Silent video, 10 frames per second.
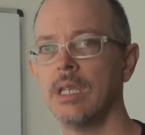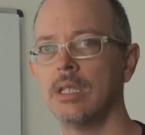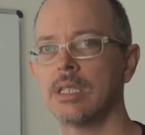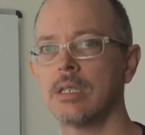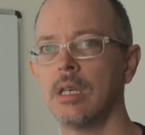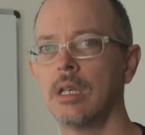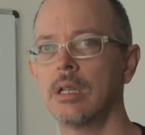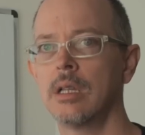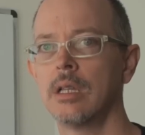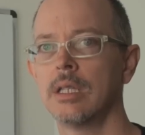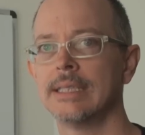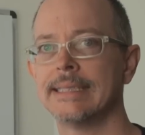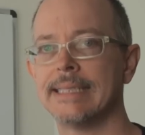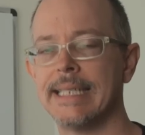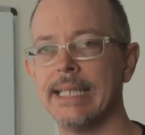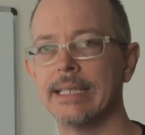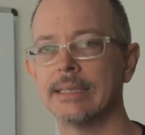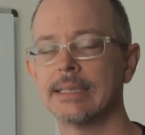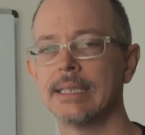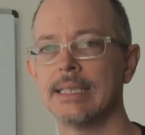He still
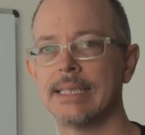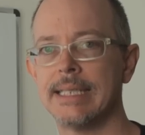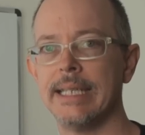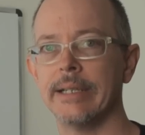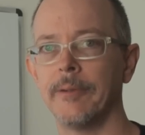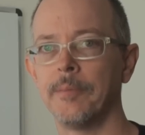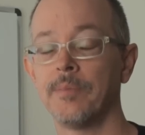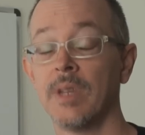steals steel.